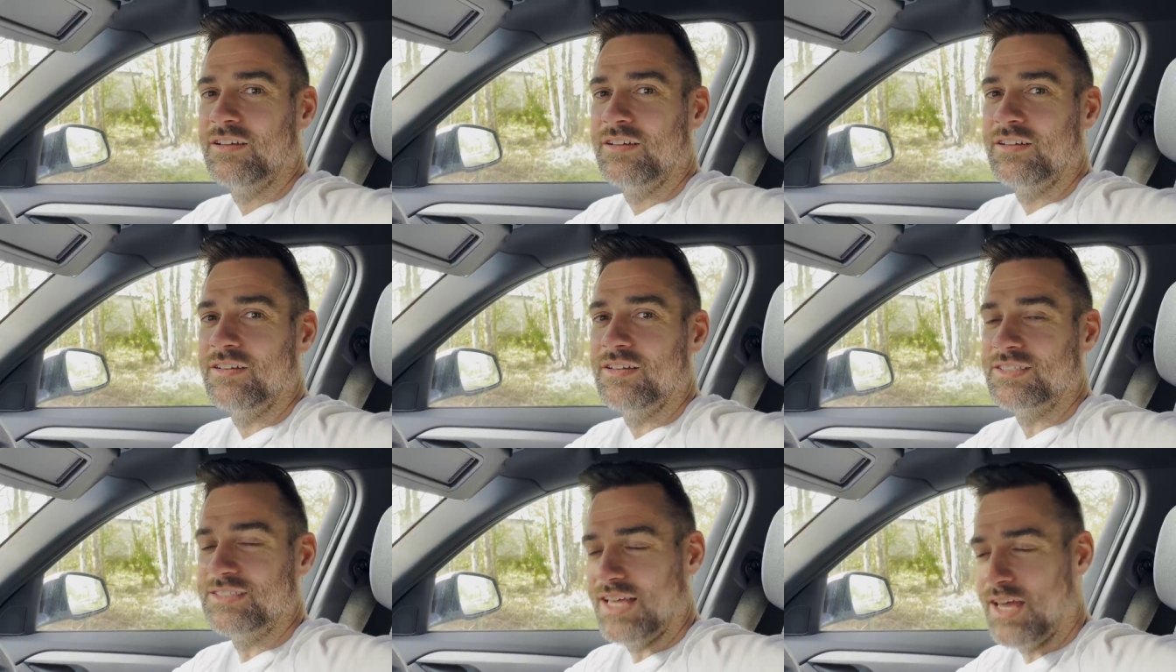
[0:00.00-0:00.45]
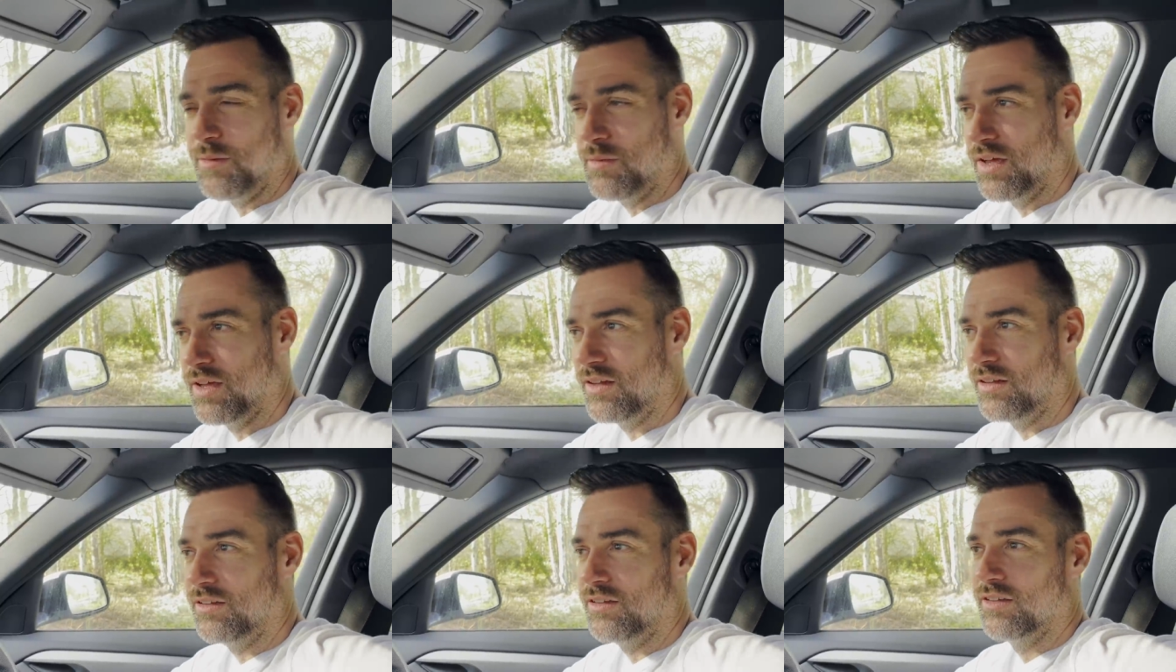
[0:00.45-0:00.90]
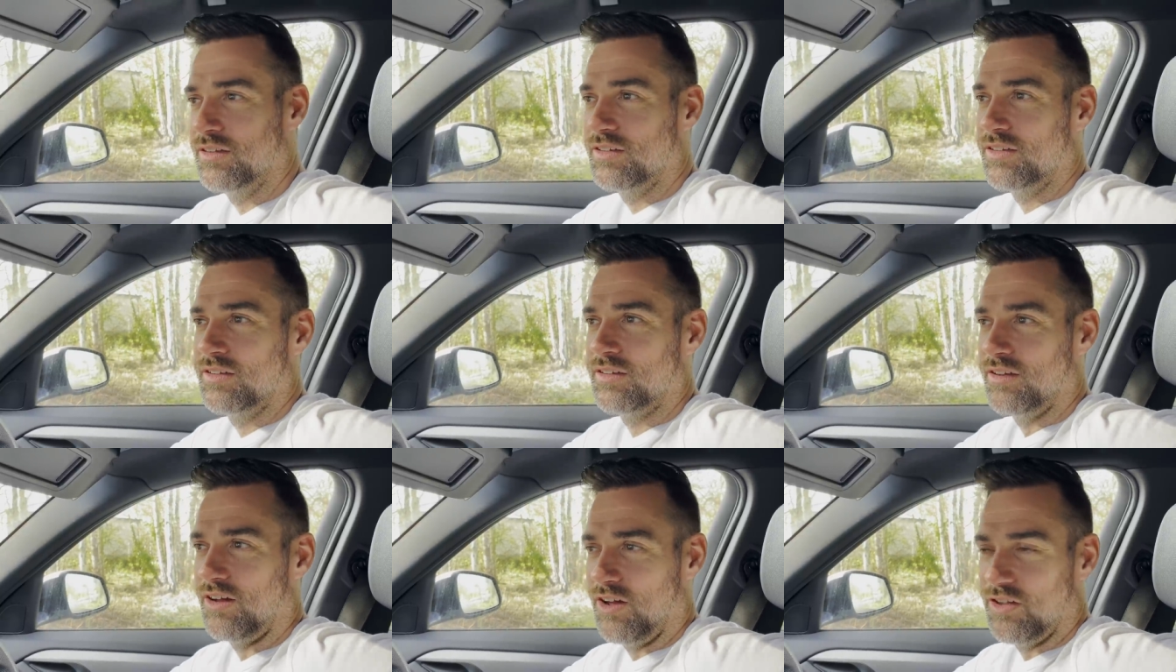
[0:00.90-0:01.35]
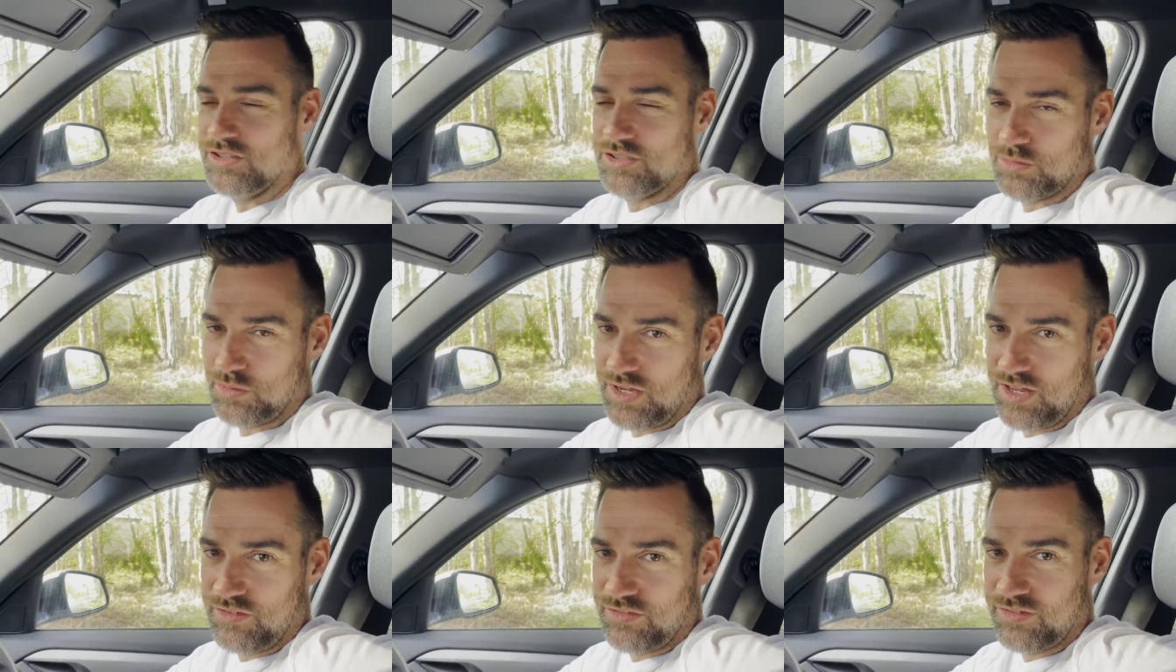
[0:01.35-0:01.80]
the same hill on
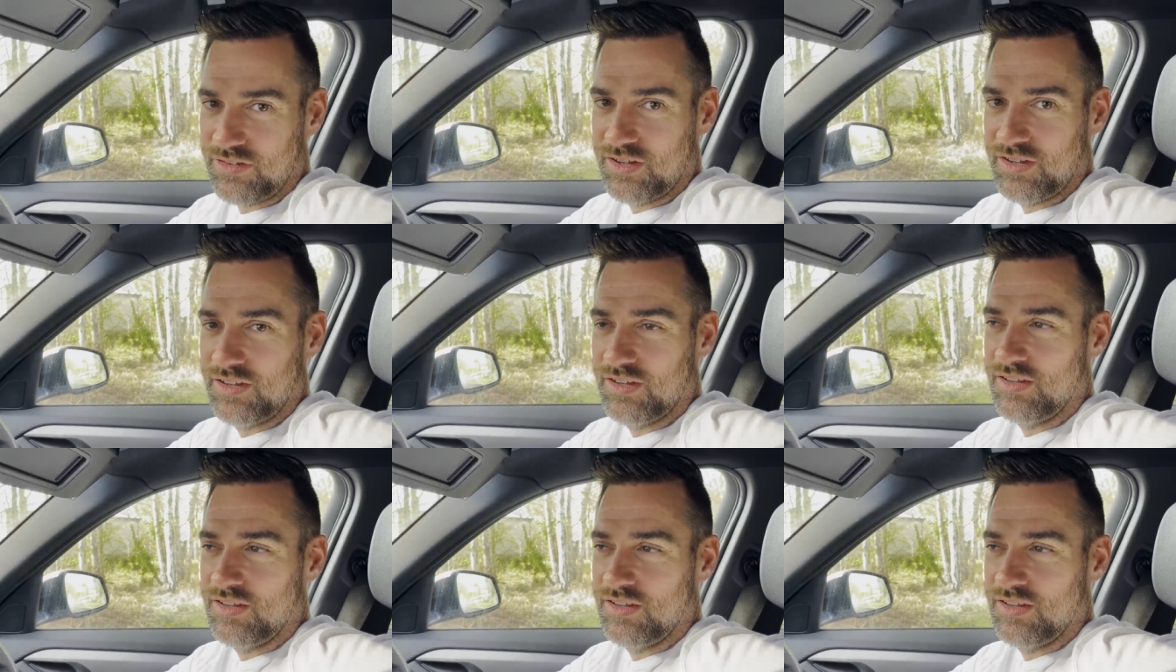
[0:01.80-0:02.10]
Zwift